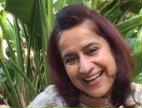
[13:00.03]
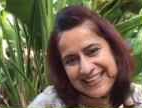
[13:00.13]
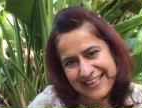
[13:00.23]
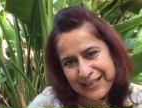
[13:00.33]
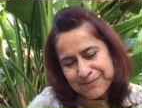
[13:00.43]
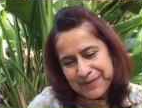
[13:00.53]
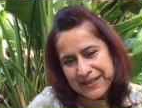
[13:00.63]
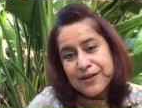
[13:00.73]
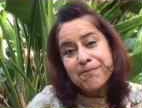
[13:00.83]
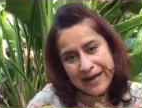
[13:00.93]
I can
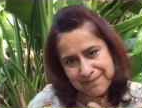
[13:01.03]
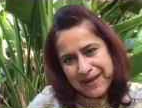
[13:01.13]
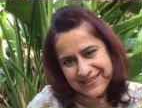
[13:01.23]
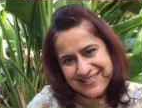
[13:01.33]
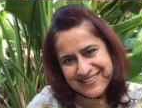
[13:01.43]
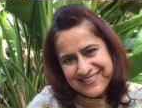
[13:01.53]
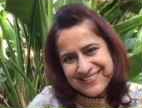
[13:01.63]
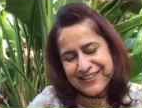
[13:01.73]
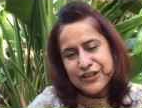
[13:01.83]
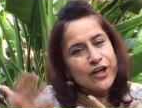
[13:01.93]
be, my best.
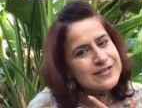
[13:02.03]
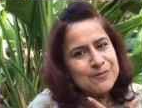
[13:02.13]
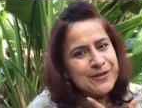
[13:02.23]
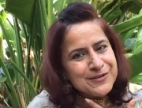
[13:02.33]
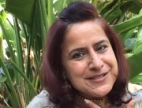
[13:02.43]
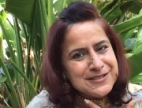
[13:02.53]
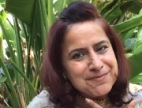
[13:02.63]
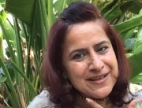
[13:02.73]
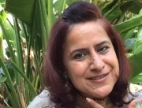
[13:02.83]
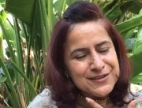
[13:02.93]
Not someone else's
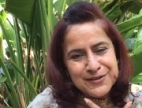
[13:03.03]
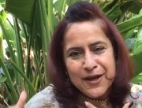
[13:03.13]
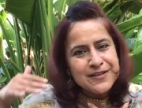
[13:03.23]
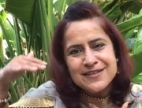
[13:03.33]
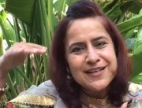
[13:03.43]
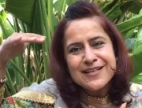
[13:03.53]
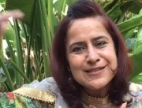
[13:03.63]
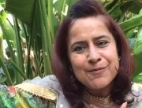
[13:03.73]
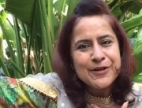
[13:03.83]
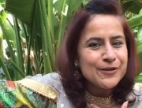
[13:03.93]
best, not
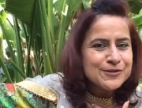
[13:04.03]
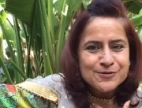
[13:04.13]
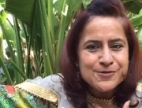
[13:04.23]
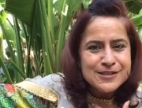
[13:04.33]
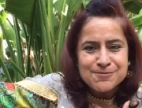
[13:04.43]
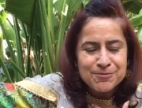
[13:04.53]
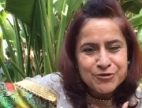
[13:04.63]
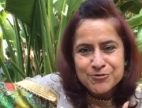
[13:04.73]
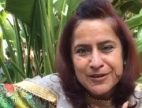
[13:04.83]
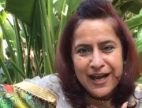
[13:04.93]
someone else who's a
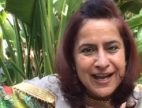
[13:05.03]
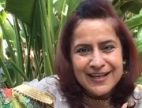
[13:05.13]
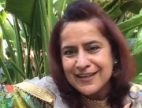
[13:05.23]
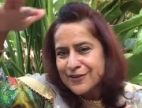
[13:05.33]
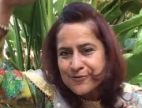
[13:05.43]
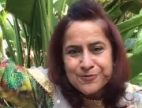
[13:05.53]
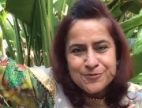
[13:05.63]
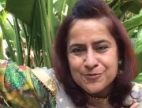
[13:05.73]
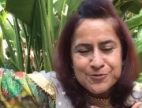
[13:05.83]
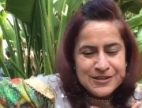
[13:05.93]
spiritual guide and
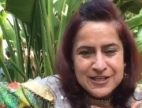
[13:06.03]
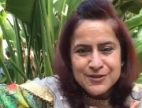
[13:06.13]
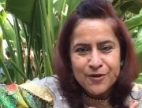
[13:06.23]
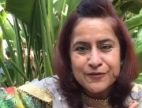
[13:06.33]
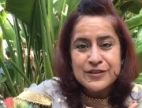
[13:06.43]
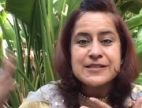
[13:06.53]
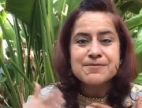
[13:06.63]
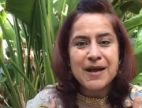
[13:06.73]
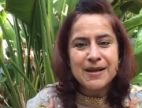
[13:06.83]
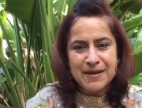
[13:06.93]
who does all of this,
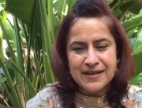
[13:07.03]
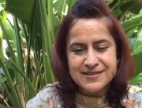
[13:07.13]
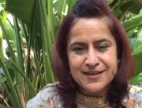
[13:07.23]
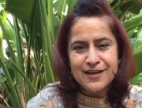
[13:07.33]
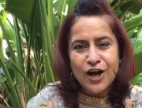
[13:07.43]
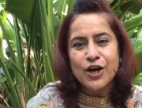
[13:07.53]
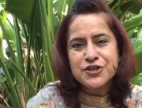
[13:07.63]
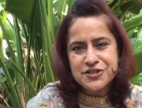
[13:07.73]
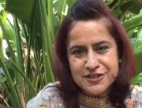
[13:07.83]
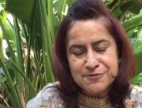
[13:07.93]
my best.
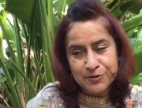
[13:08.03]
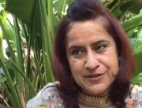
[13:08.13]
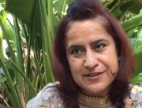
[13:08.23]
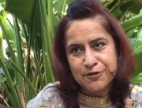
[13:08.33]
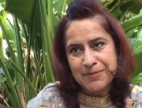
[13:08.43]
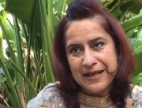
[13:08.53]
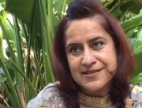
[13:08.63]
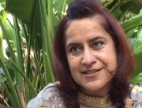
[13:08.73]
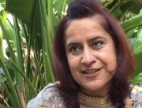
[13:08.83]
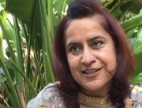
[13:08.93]
Archana's personal best.